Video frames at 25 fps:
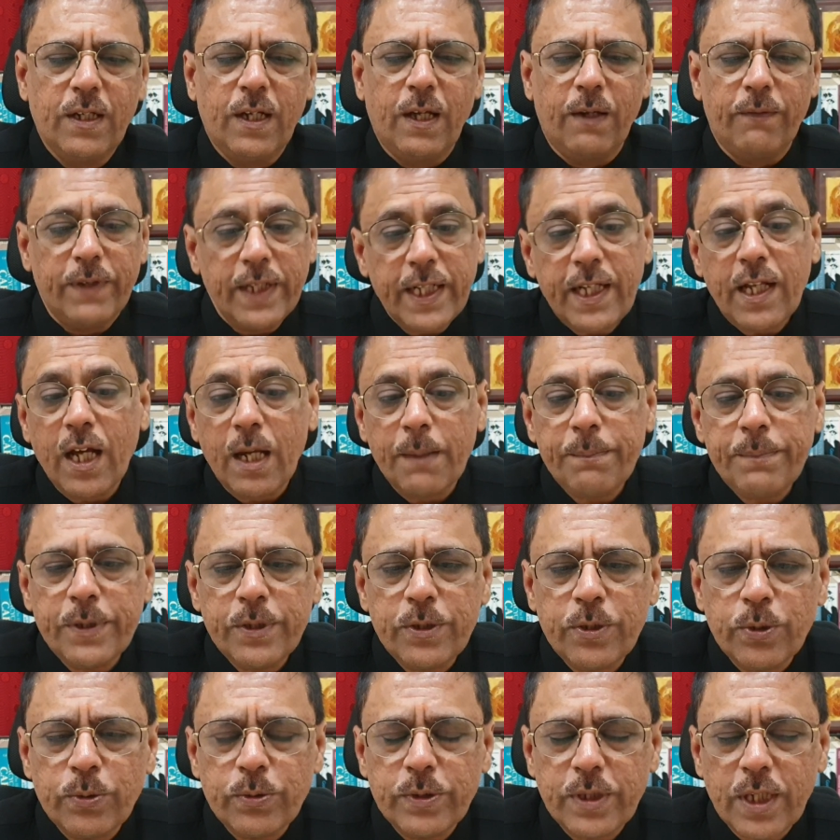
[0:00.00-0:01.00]
I'm very happy
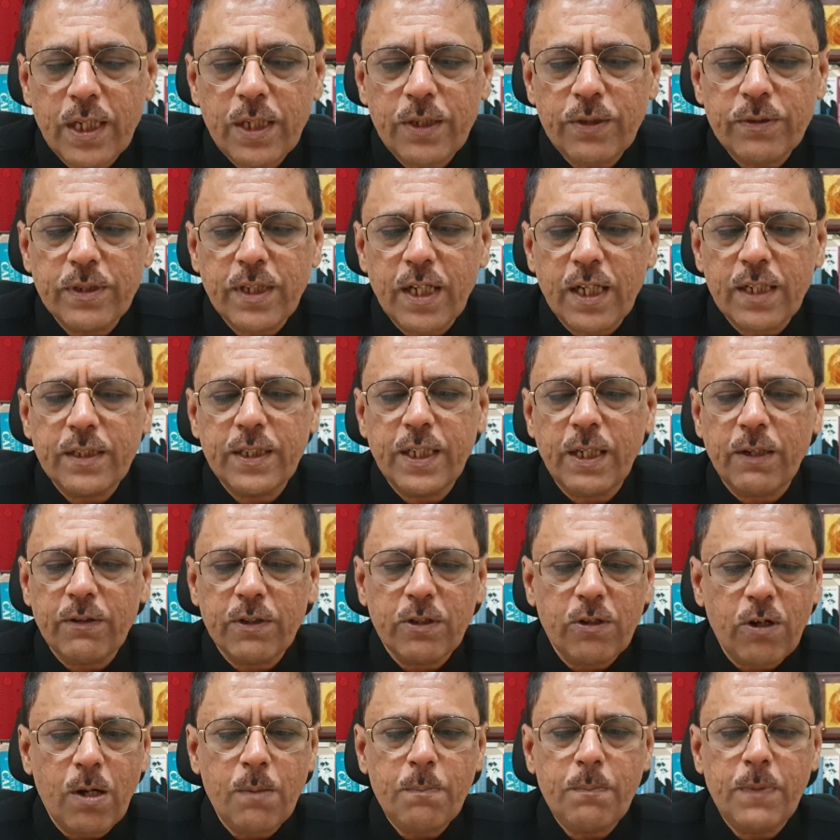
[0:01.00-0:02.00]
to tell you that the
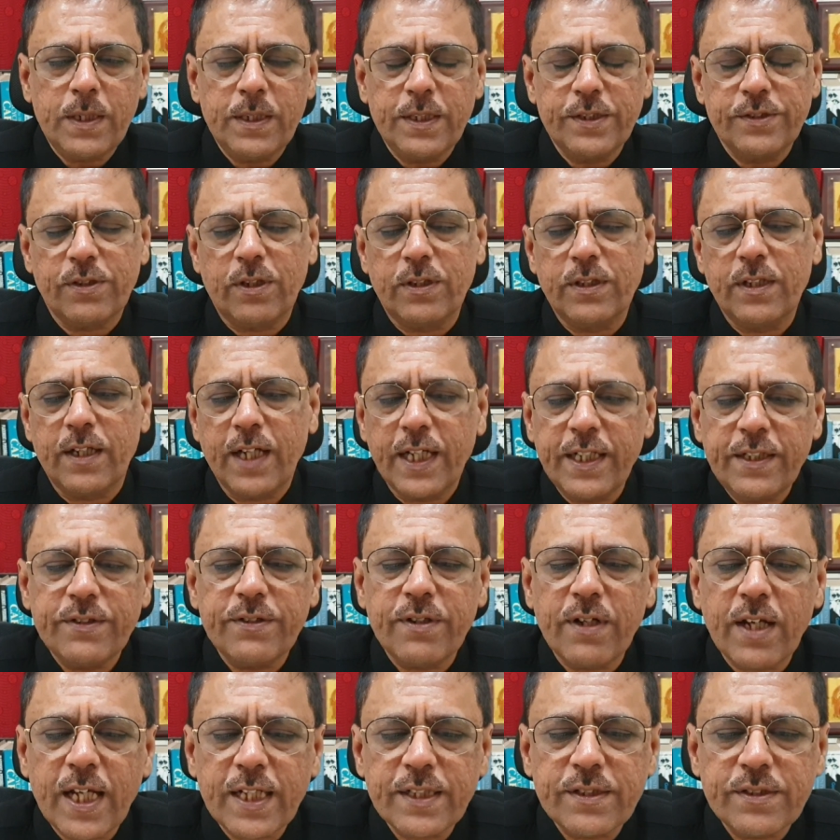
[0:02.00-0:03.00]
government is on the right
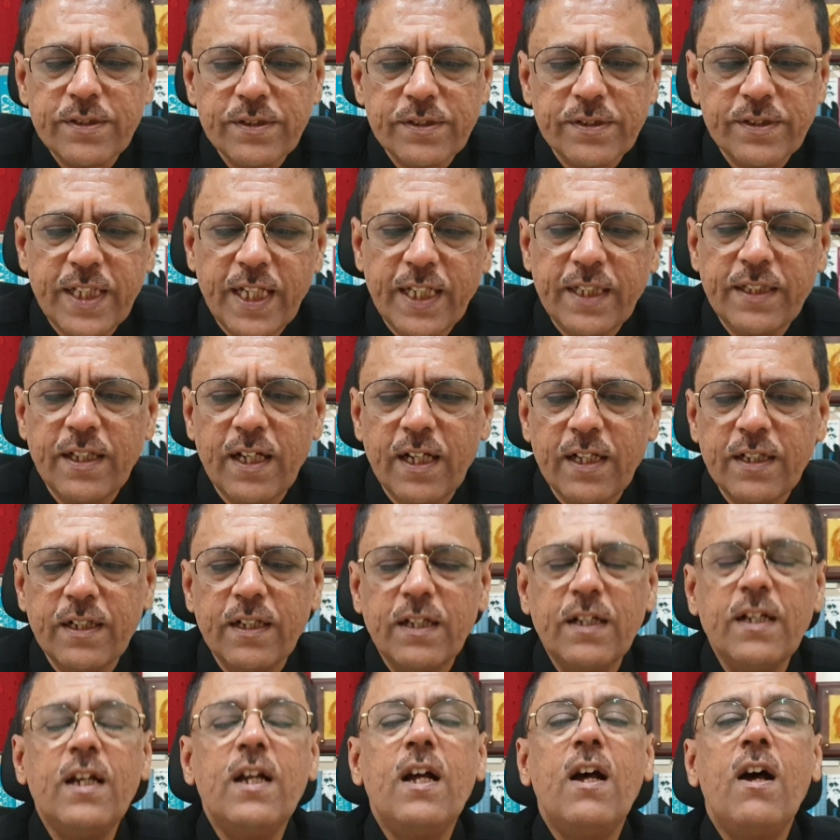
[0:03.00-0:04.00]
tracks, saying
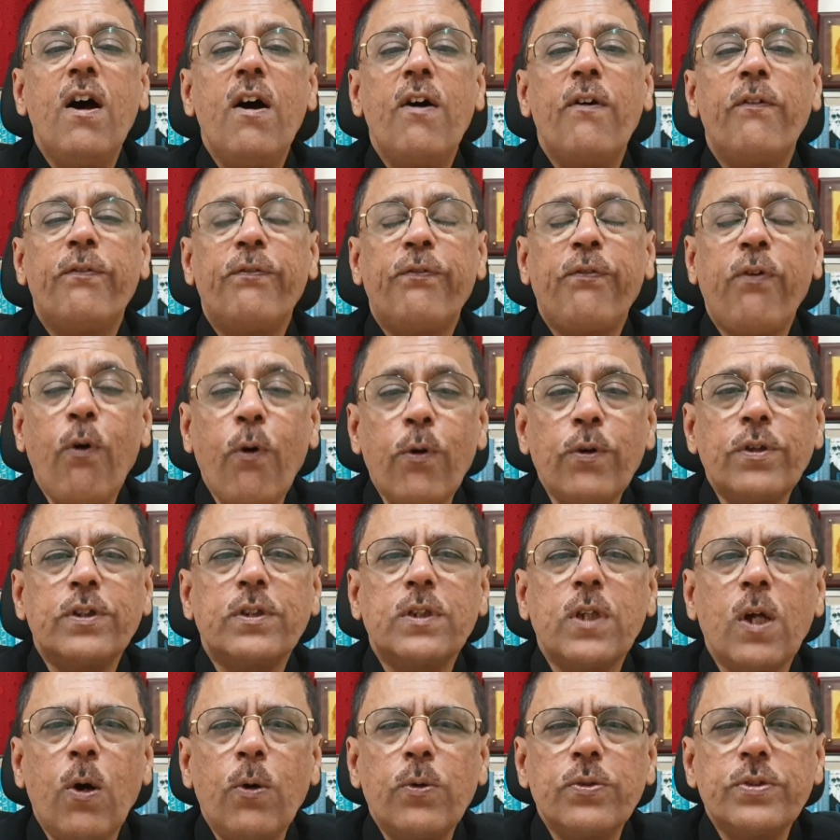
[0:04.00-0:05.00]
that
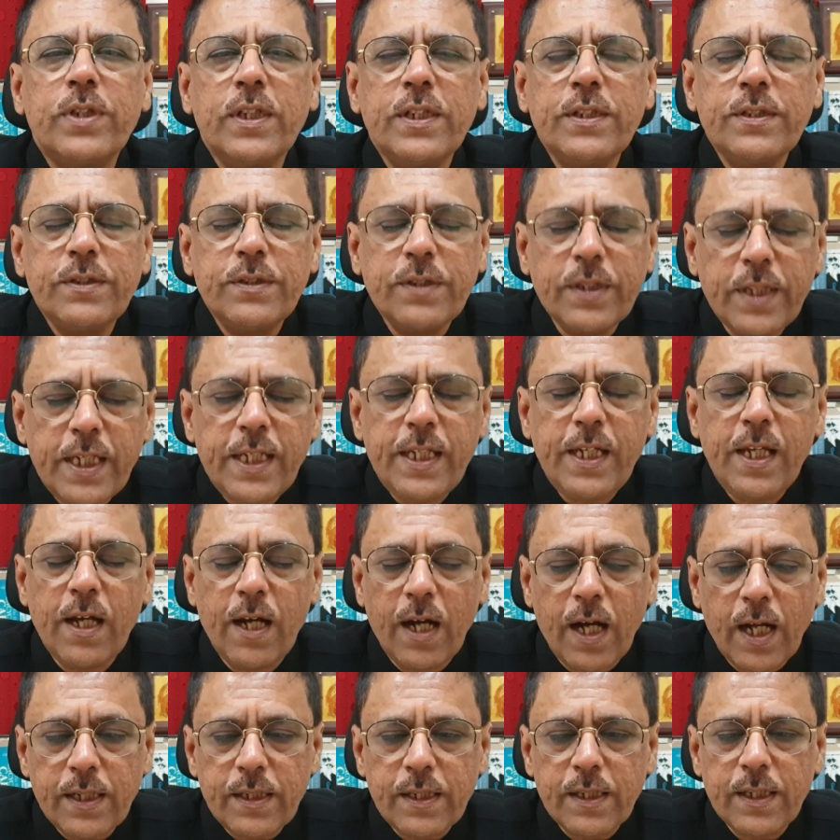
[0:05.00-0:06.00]

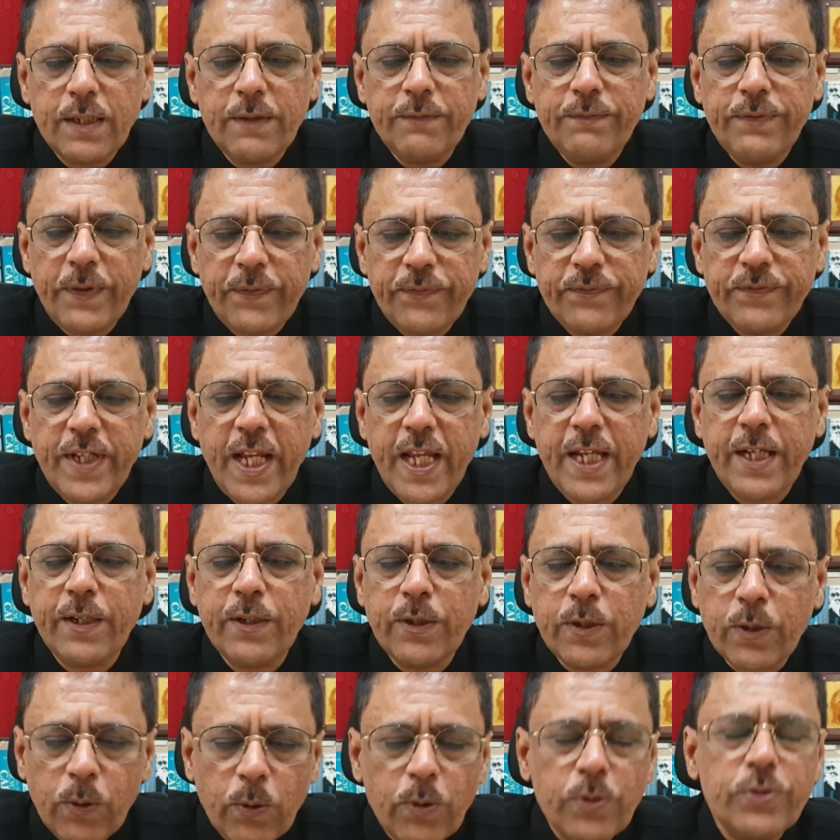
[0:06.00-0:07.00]
4,315
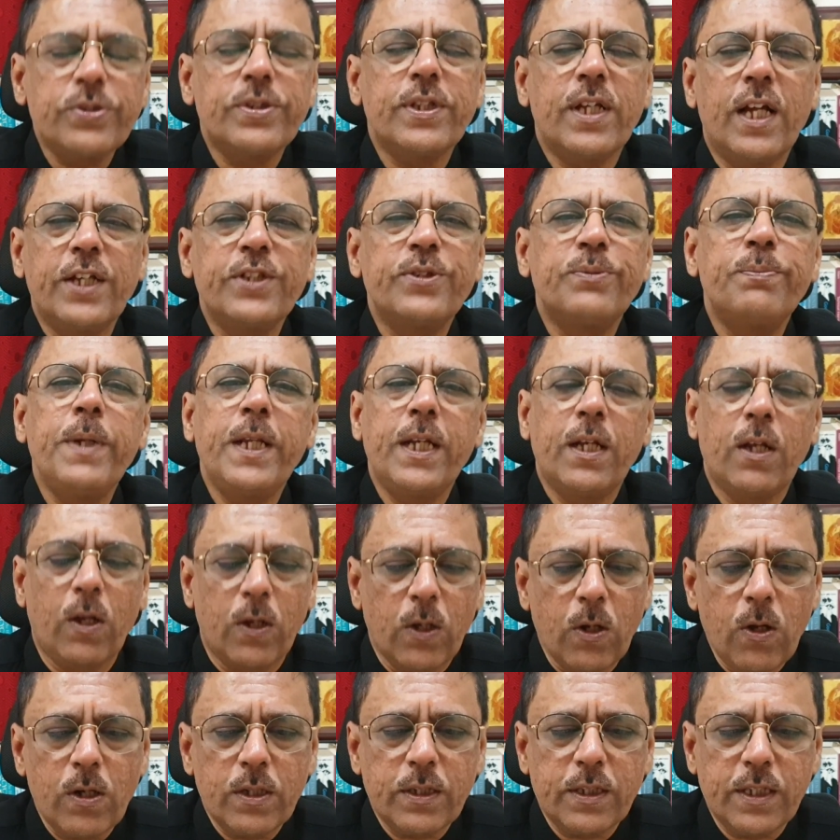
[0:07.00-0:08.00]
crores has been
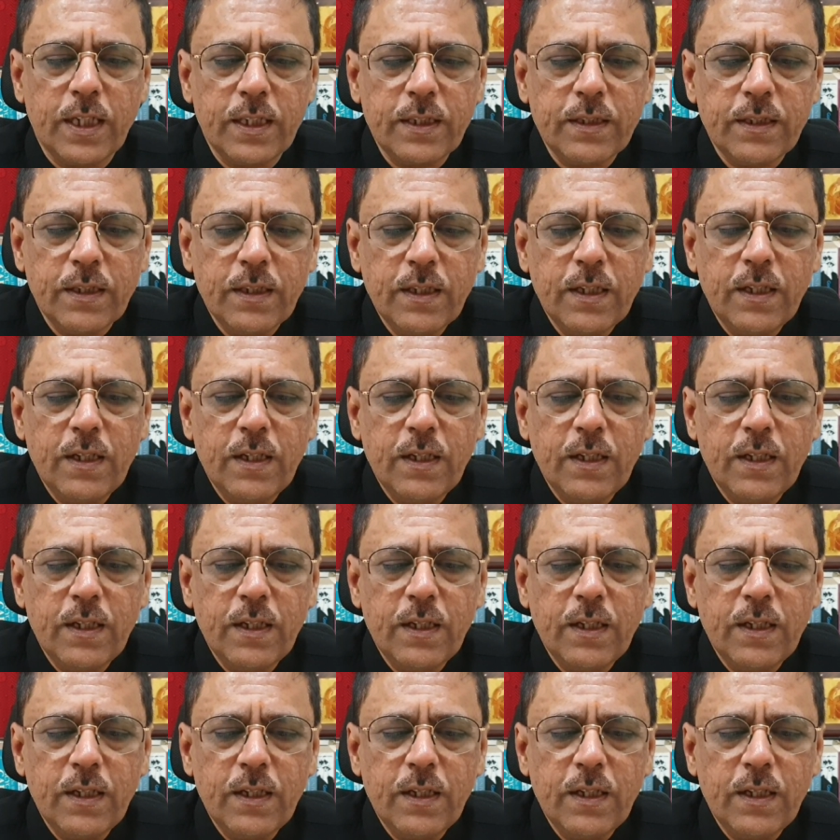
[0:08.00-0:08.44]
allotted